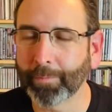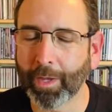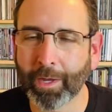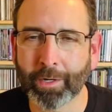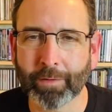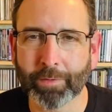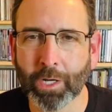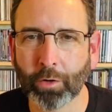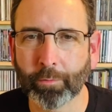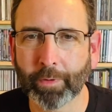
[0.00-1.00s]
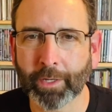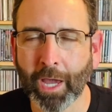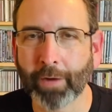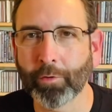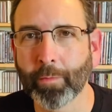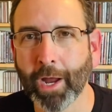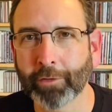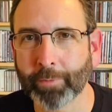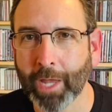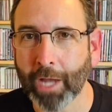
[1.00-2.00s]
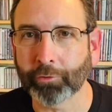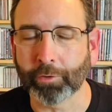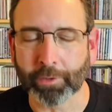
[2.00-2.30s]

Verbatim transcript: I don't even, you know, it kind of reminds me actually,